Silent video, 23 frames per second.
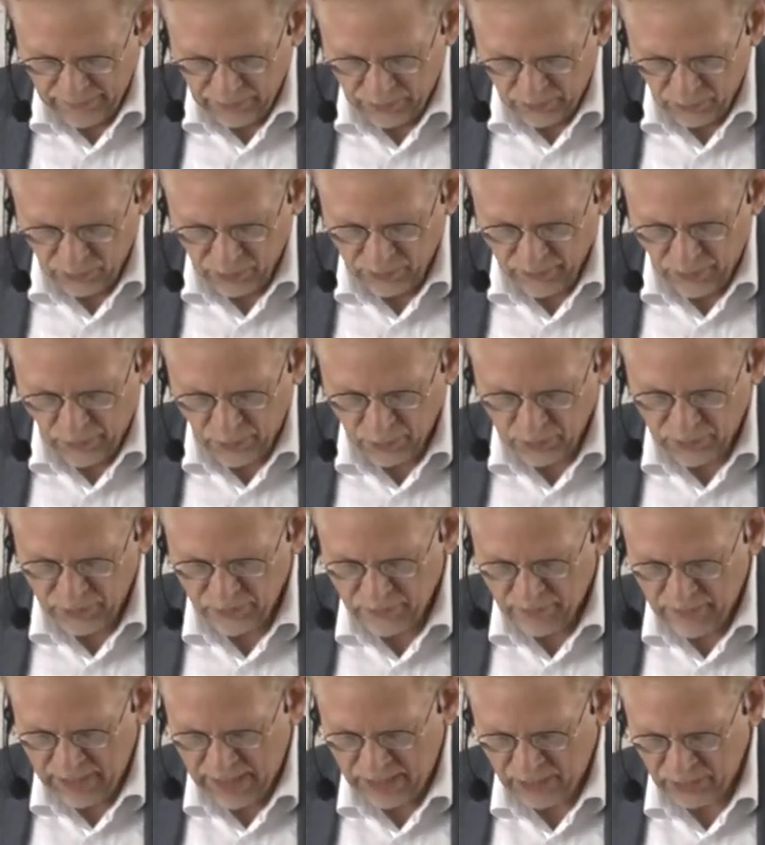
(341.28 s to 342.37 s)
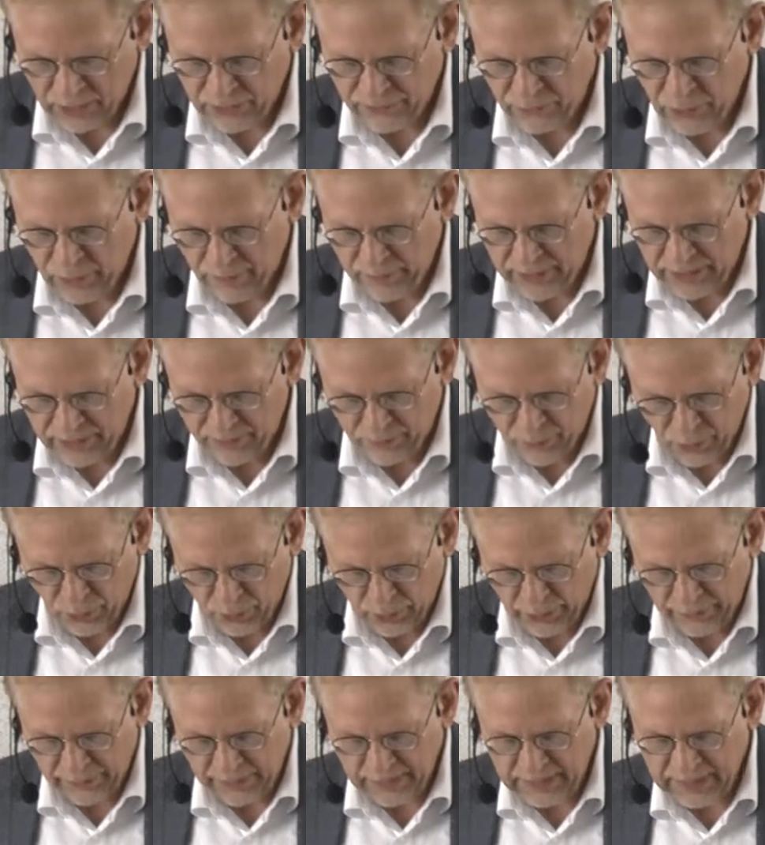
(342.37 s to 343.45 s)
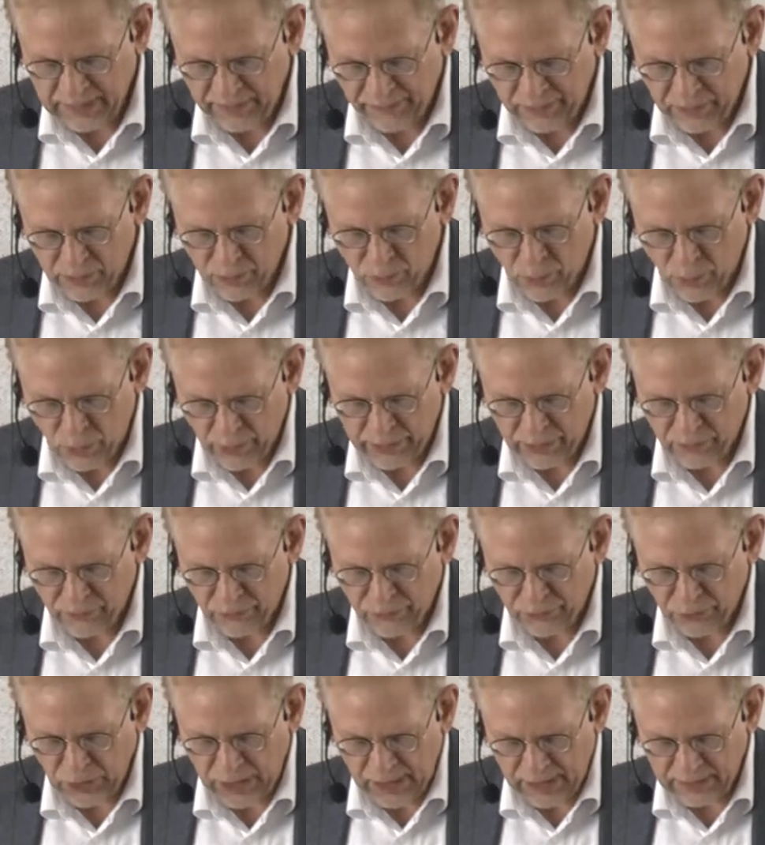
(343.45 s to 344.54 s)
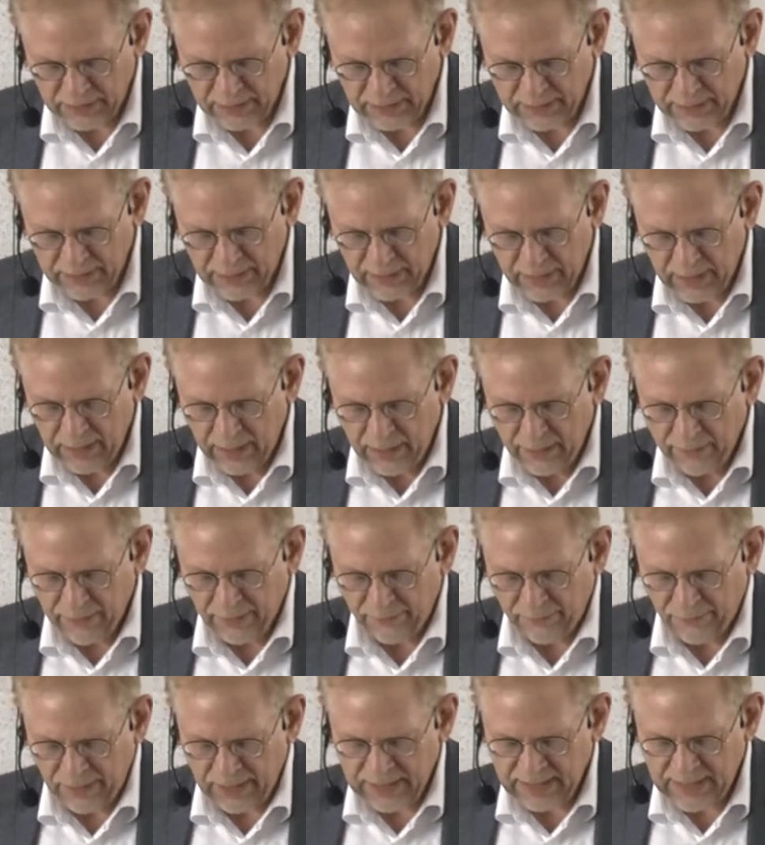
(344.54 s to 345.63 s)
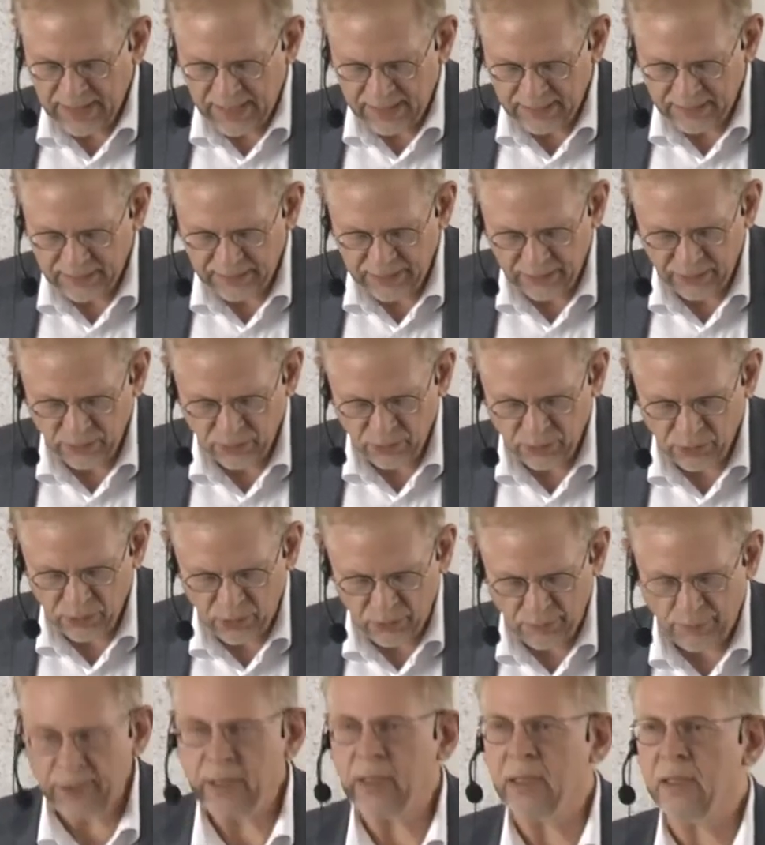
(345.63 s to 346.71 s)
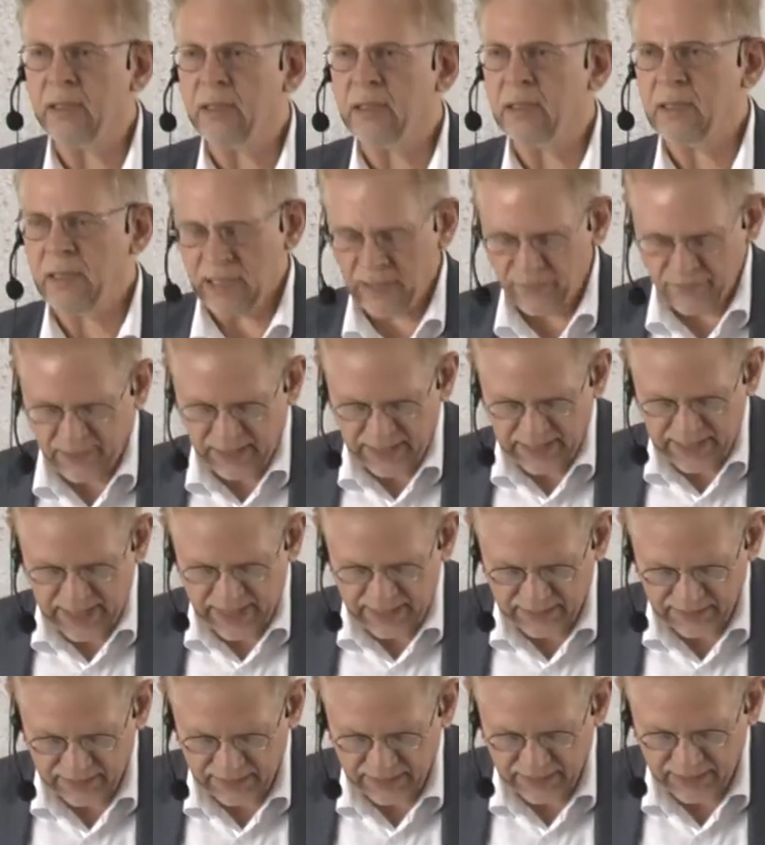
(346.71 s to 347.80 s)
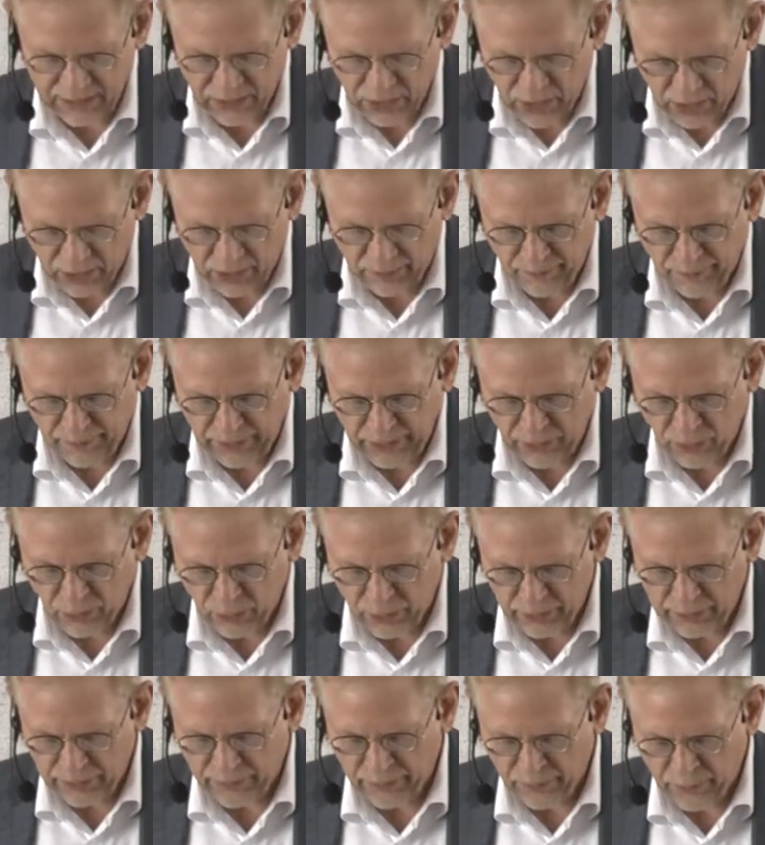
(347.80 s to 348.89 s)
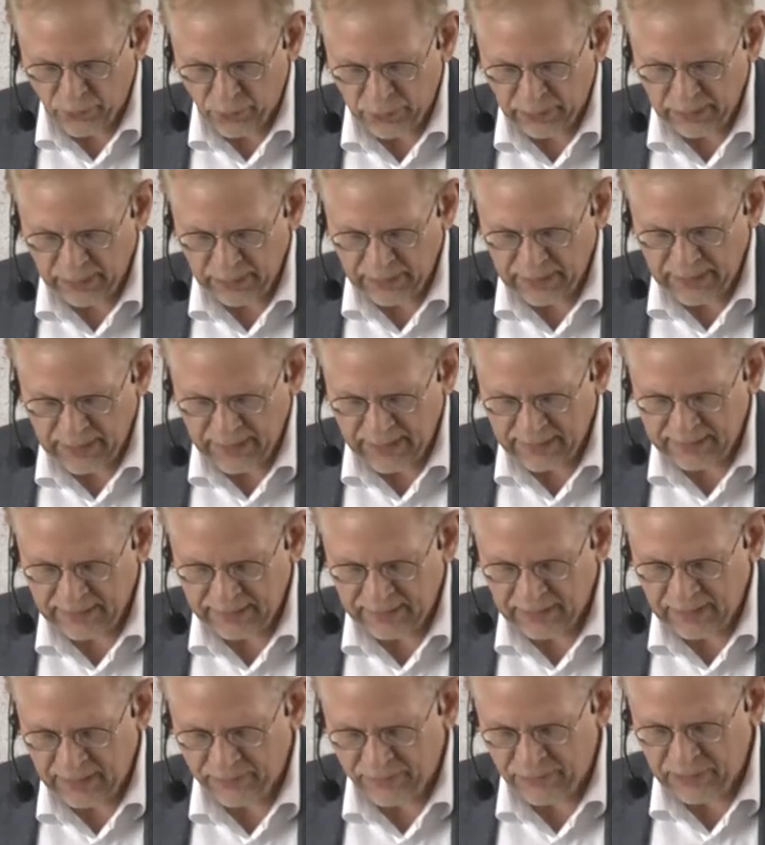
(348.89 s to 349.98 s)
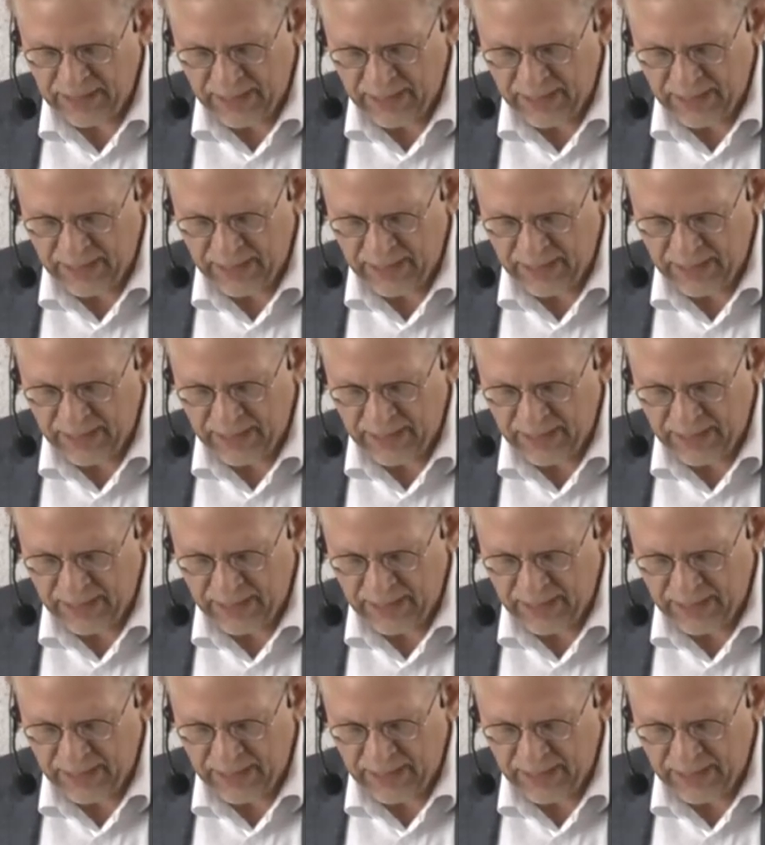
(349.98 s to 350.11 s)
To quote Marx from his book on the Civil War in France, the fantastic utopias evanesced not because the working class had given